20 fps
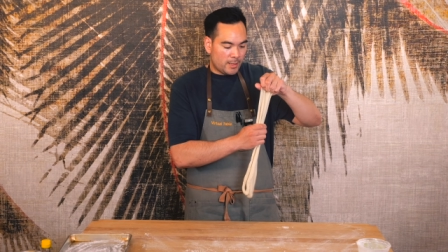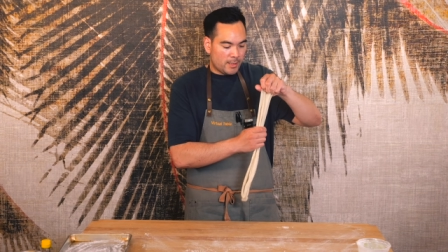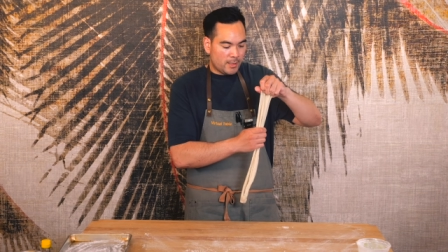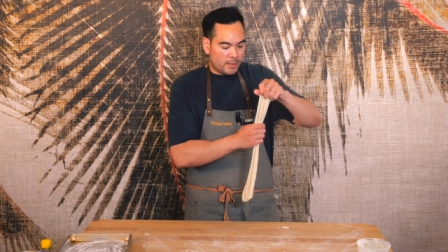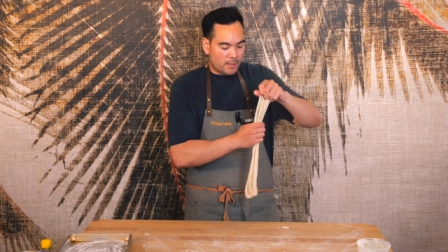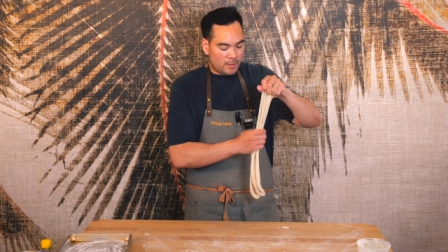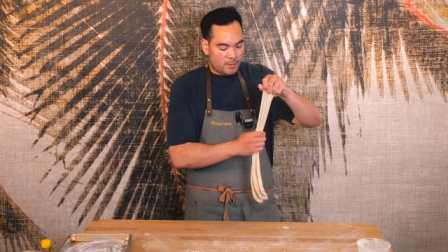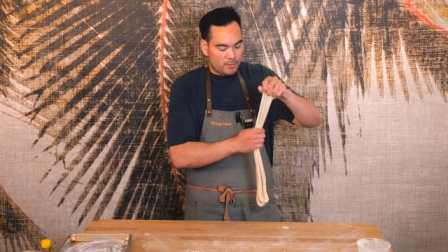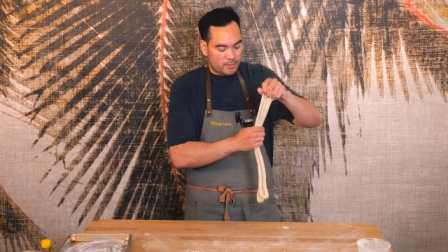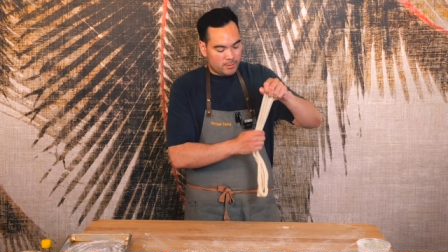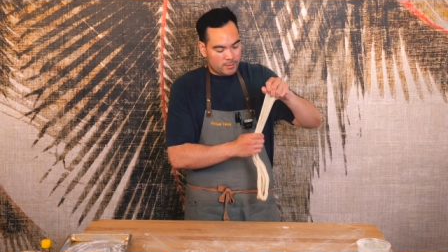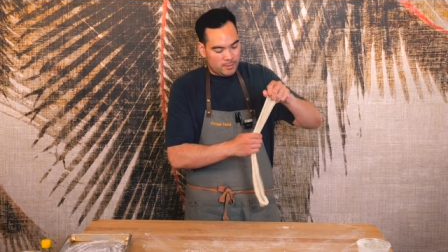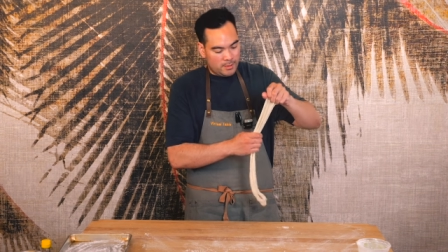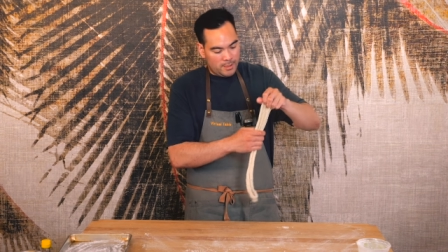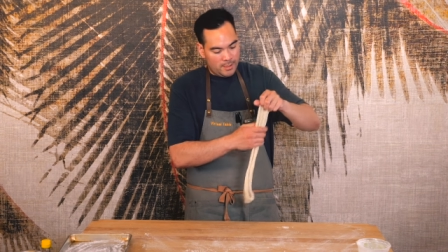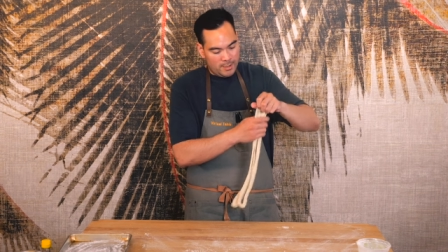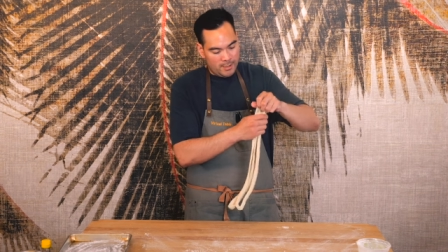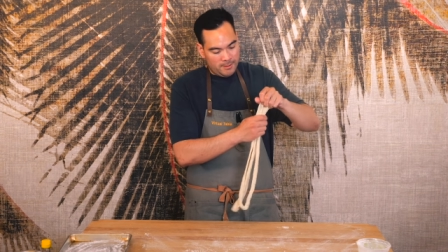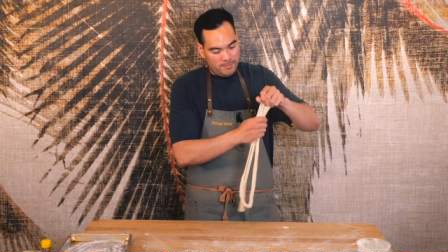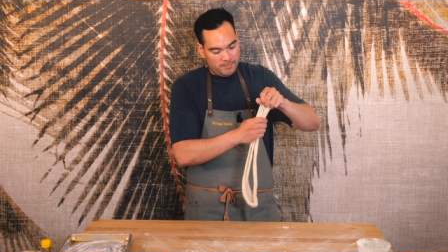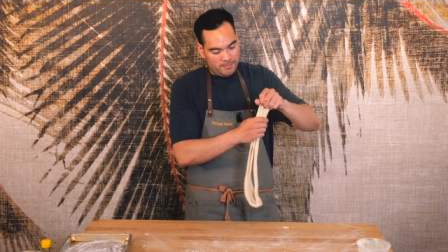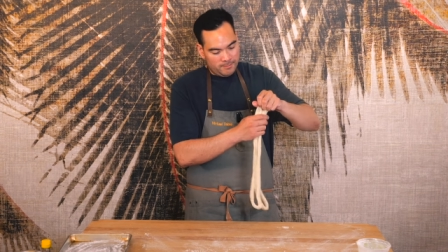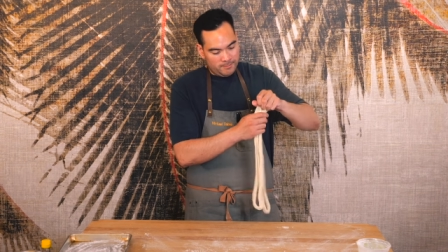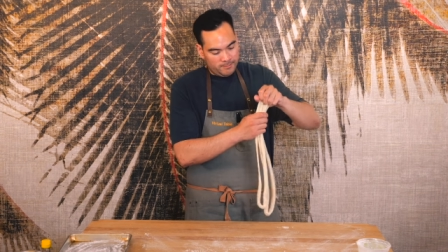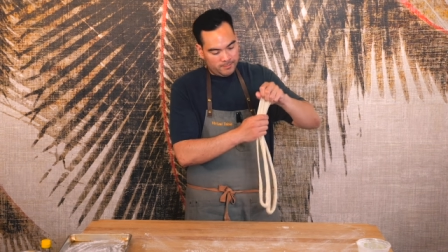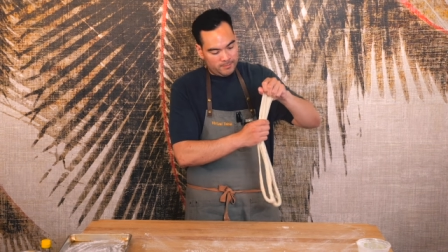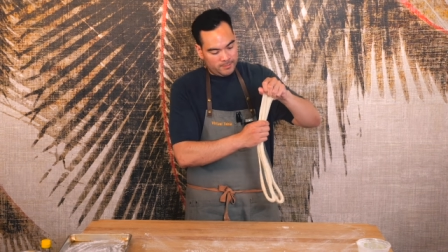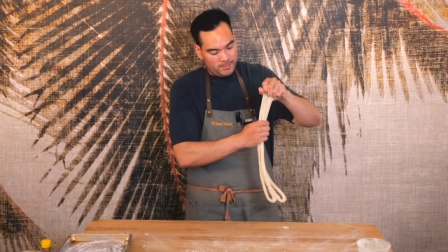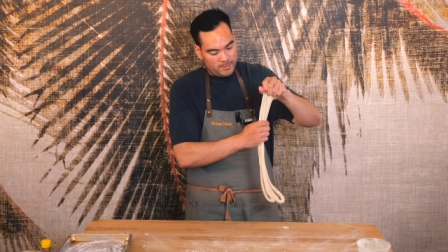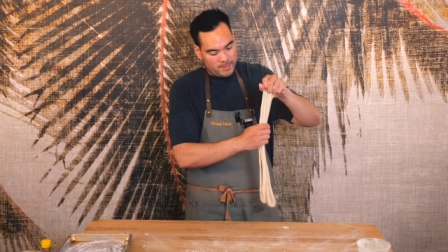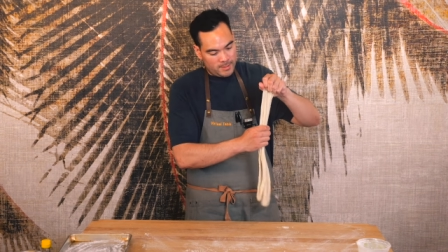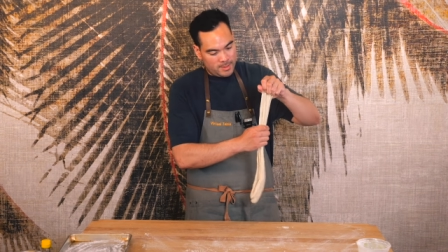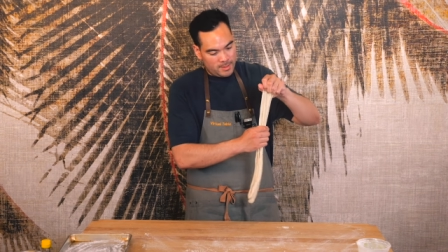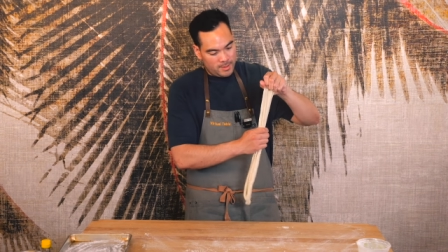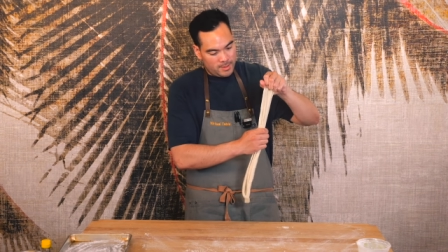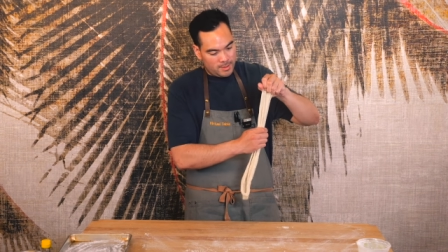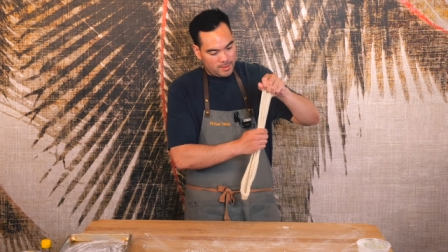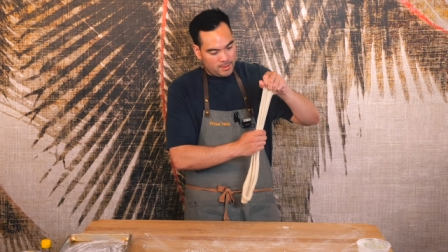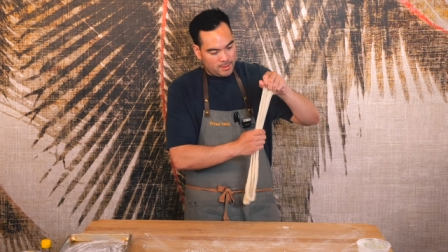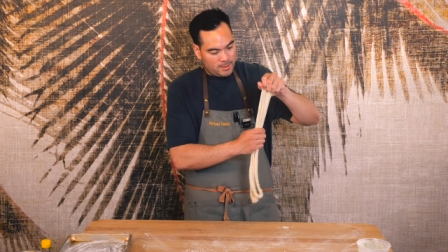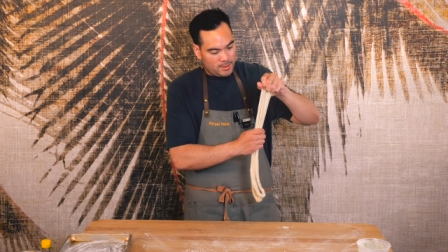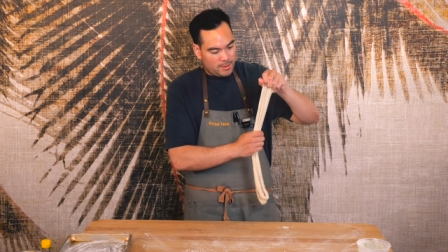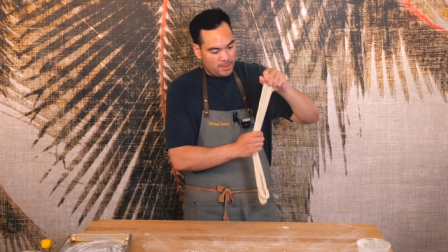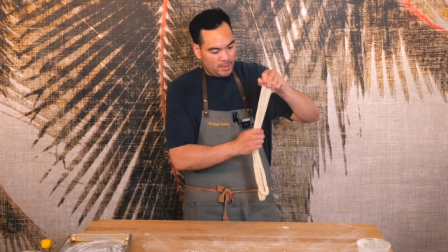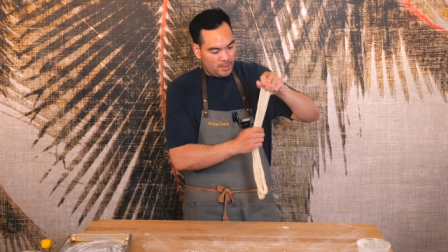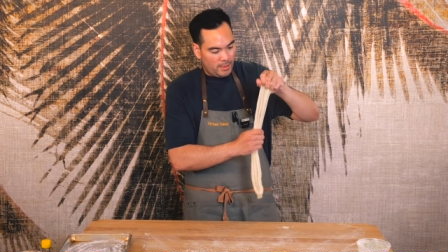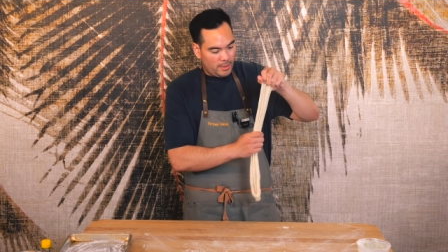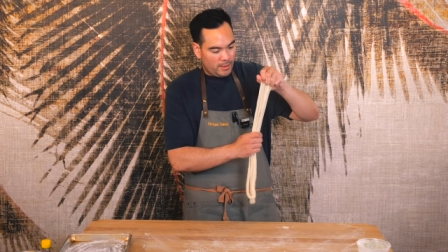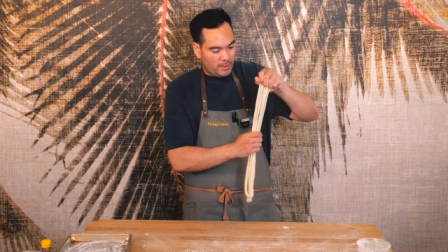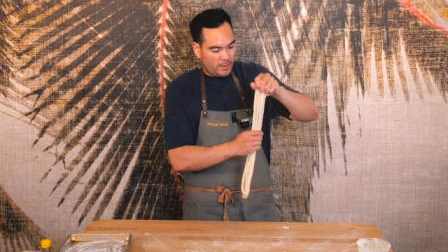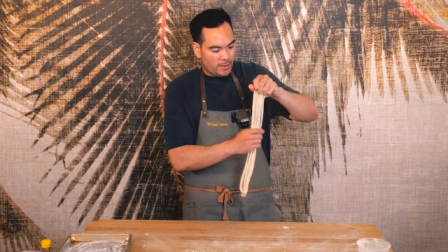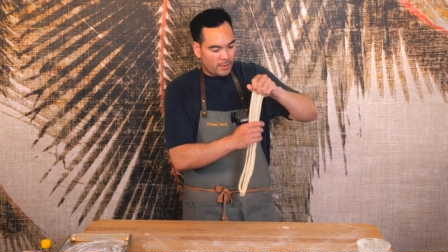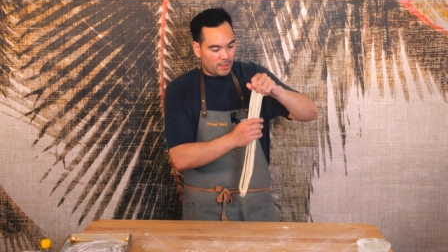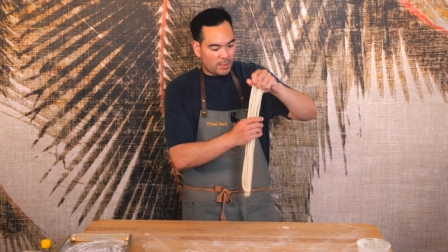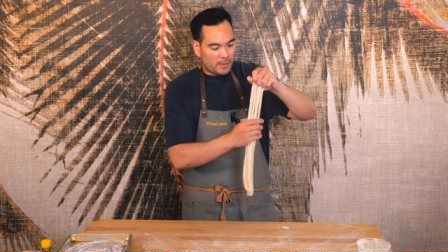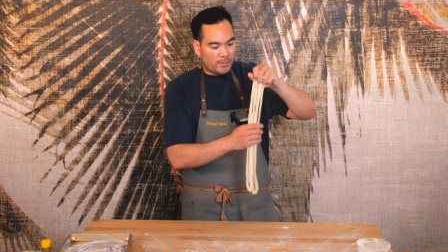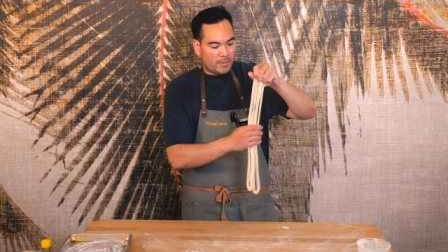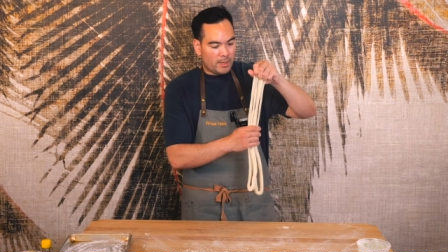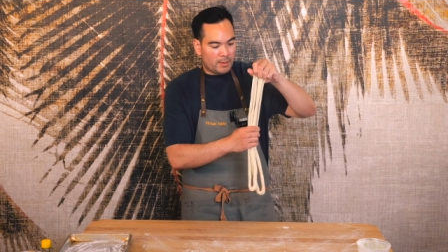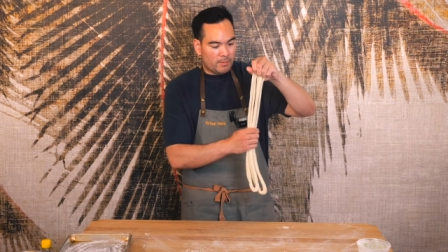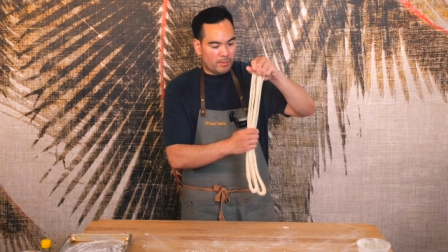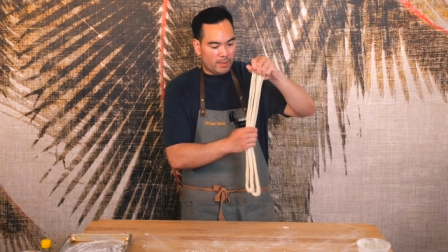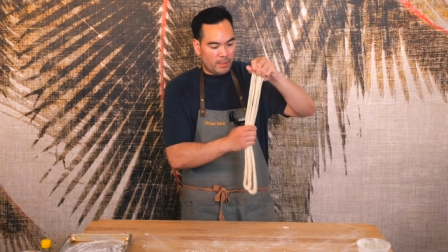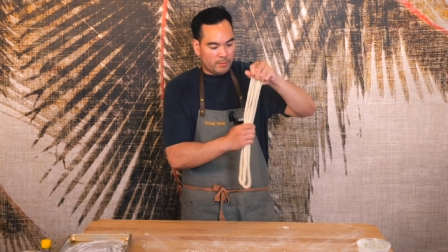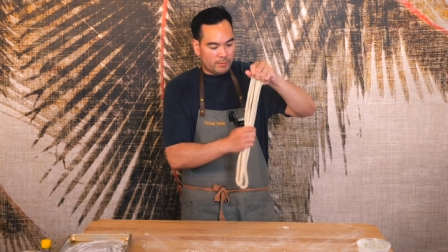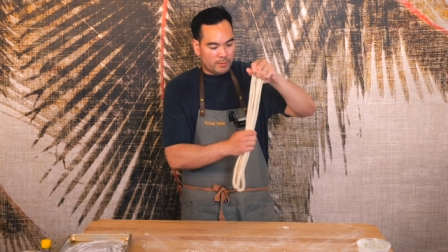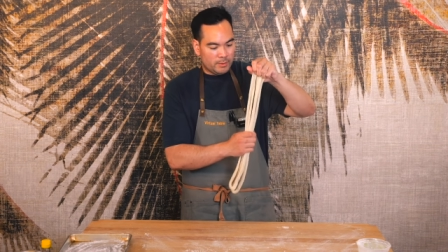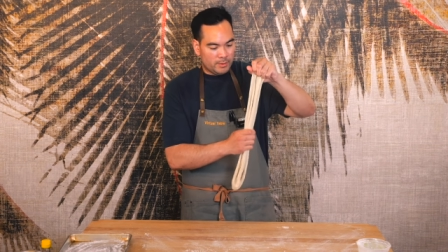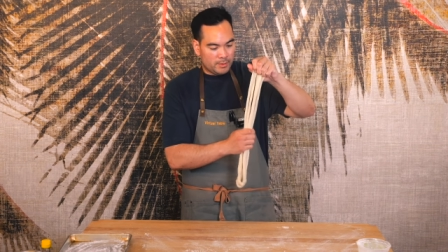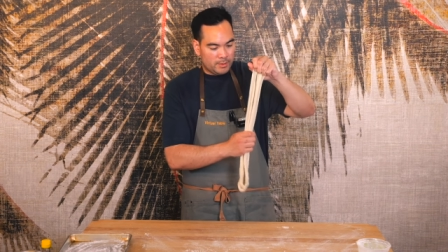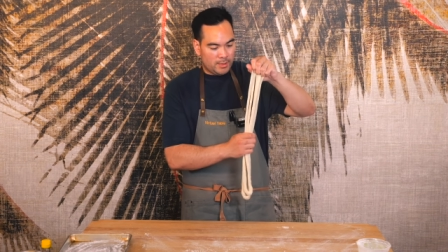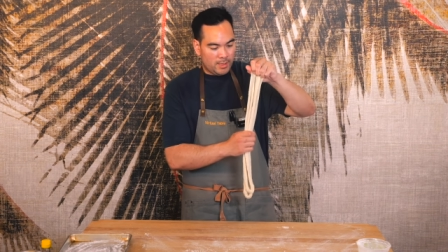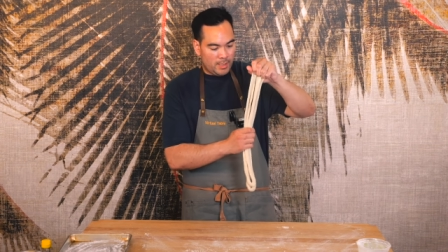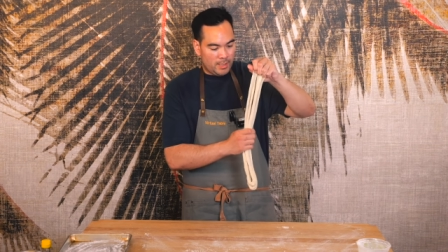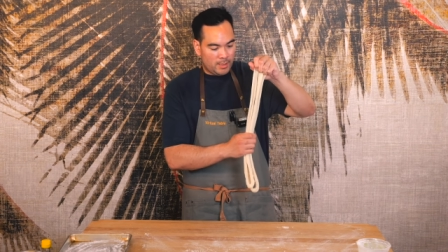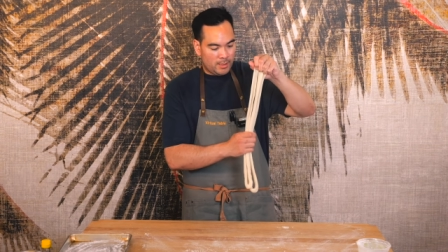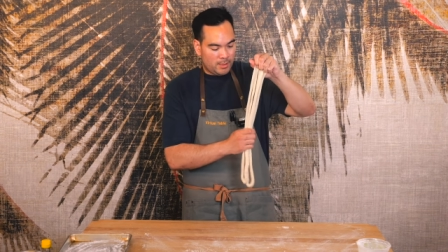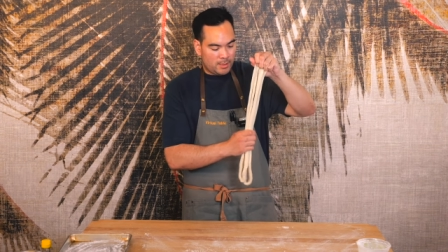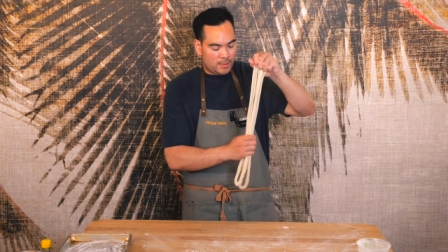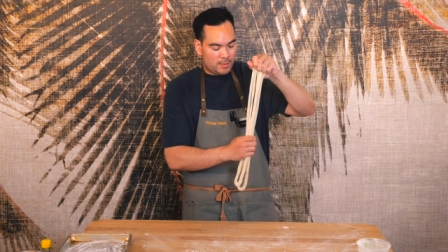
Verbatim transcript: here. Um, I think I might be able to get